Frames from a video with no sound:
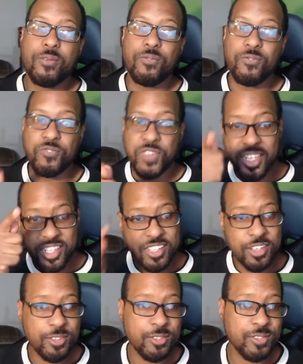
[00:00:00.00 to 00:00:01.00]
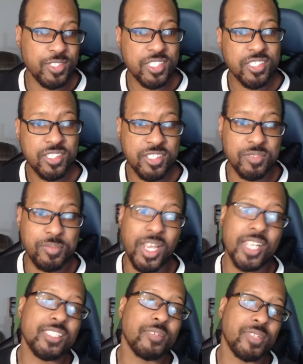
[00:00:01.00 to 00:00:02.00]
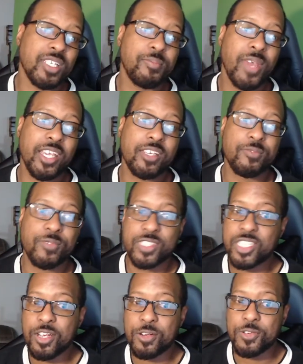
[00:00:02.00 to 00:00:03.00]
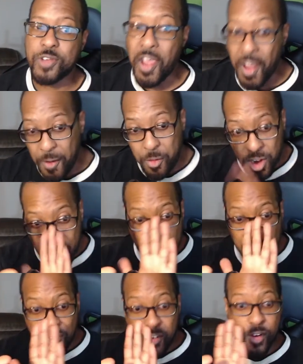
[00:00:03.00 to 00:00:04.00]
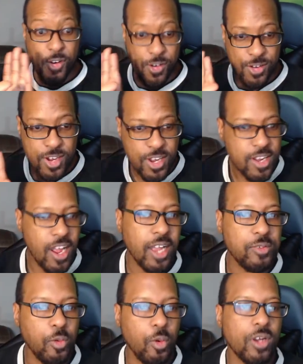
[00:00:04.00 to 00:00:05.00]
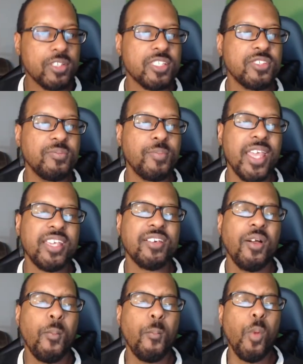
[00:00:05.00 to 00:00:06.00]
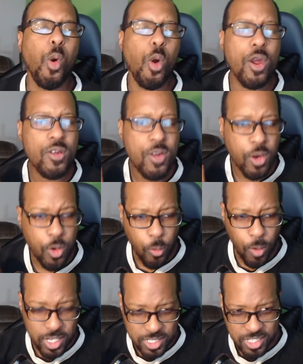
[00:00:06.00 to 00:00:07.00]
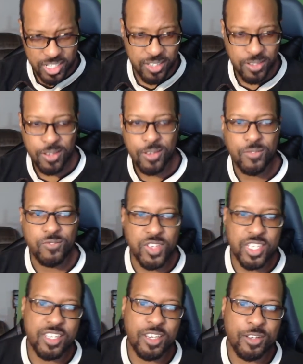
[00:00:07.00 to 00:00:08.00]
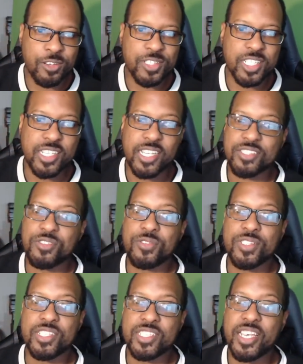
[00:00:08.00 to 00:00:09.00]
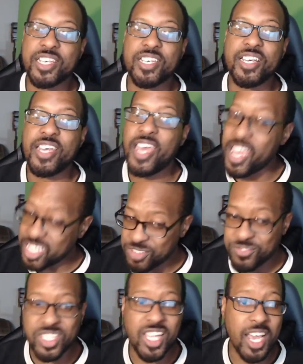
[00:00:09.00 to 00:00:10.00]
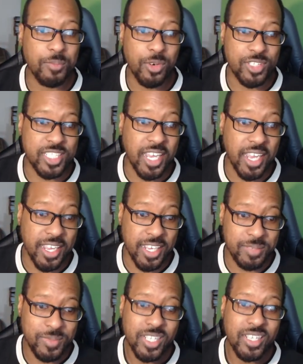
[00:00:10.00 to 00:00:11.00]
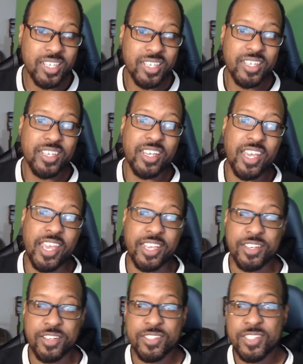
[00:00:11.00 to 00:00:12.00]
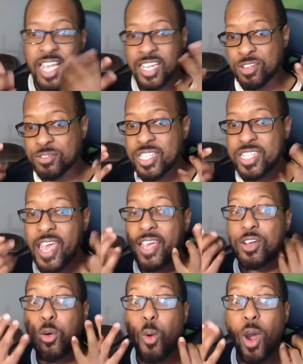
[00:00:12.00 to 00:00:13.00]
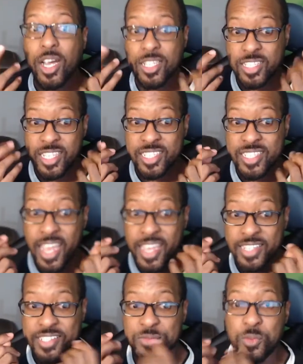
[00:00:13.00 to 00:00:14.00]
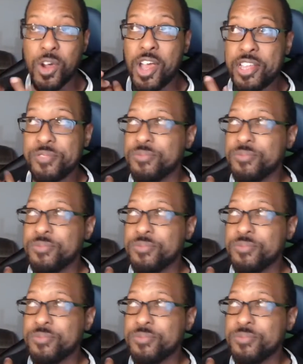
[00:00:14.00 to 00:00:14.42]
Videos could possibly make a return. However, I want to make more quality videos, and that's going to take a heck of a lot more time. And not only that, quality takes what?